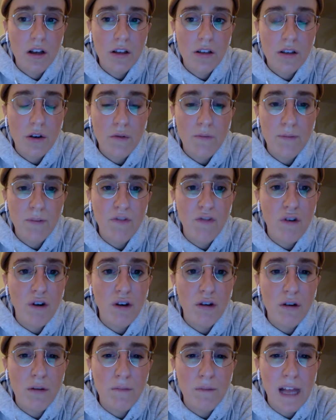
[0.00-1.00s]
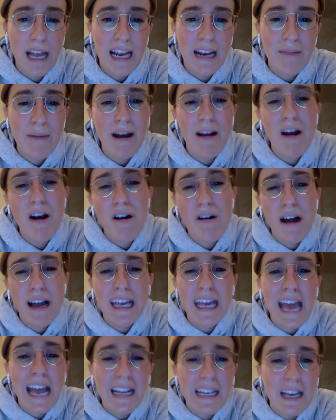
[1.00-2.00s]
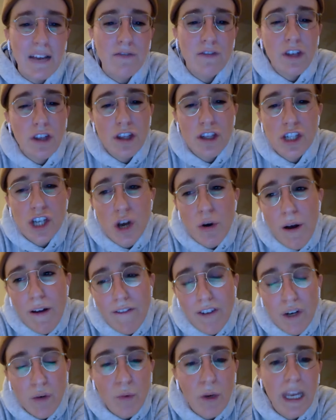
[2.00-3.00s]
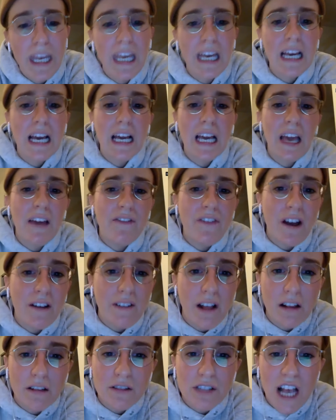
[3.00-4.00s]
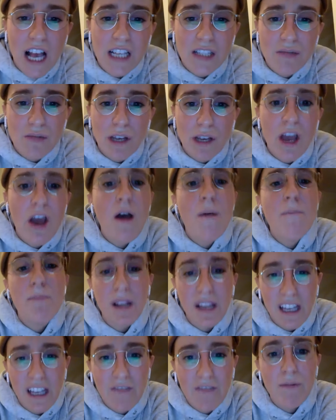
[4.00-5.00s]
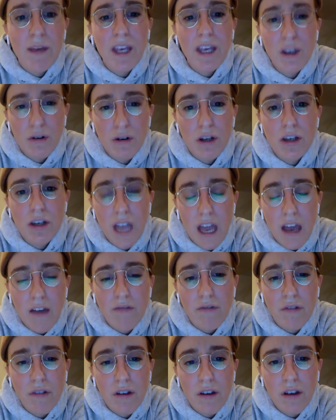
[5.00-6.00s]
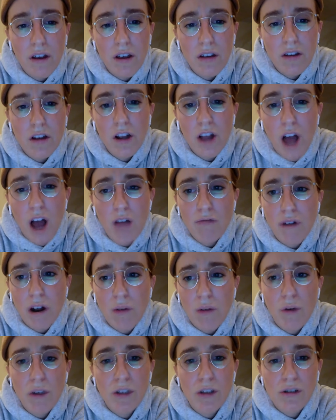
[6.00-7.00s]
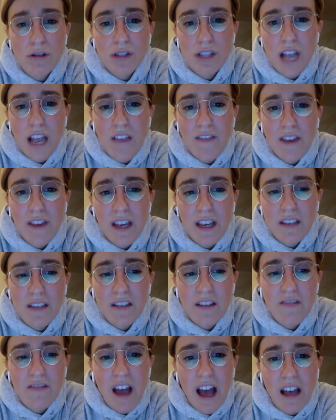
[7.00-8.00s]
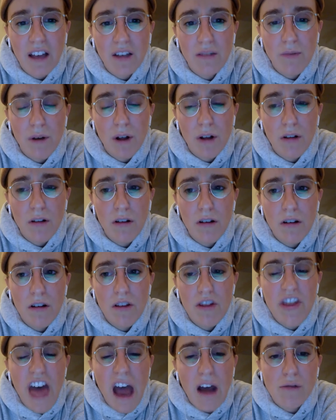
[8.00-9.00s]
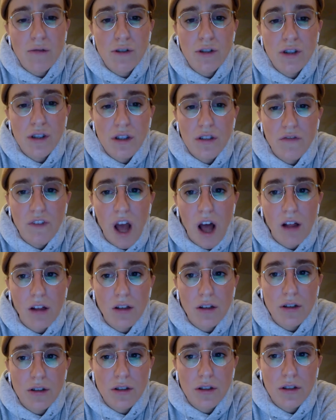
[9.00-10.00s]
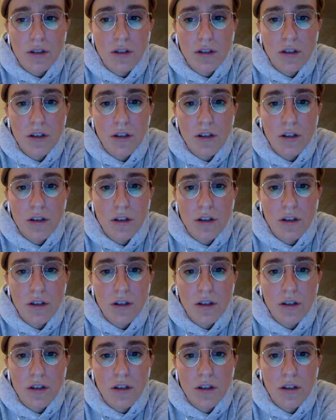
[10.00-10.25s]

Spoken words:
So before you complain about, oh, I can't give to the show every week. I gave $5 last week. Believe me, you could give. In the long run, what you're saving is invaluable. Thousands of dollars.